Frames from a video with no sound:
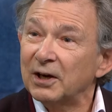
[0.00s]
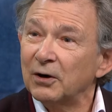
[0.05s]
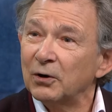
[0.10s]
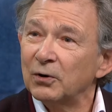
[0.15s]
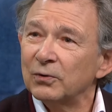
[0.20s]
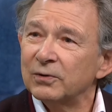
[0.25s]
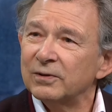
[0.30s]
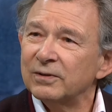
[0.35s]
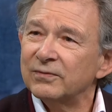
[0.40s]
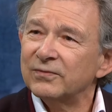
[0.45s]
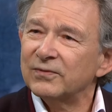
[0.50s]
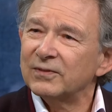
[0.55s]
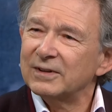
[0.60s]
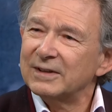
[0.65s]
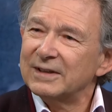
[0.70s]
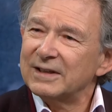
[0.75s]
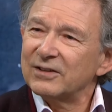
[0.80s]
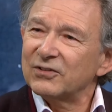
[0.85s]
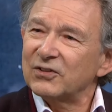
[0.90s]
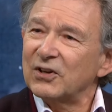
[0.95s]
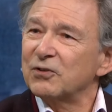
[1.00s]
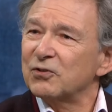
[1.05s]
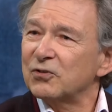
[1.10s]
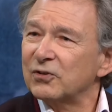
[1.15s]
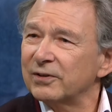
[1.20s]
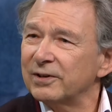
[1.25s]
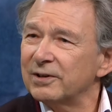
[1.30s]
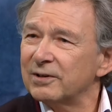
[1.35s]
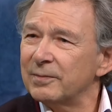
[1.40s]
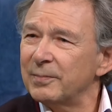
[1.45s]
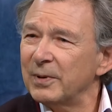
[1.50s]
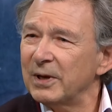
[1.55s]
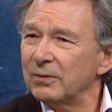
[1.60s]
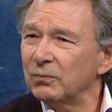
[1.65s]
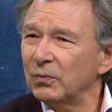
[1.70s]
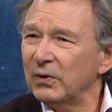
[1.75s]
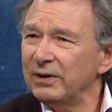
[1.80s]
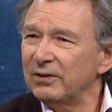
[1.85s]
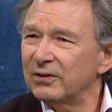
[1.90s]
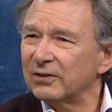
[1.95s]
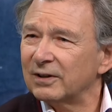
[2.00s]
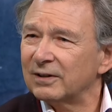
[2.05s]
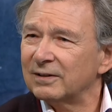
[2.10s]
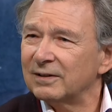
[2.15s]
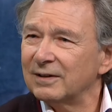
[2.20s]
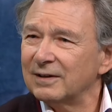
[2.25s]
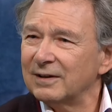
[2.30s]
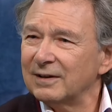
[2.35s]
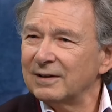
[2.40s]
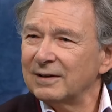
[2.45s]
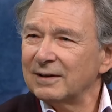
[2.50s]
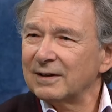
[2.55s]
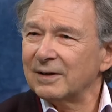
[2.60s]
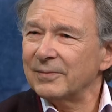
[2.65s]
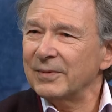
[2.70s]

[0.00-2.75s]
cold of Central European winter. I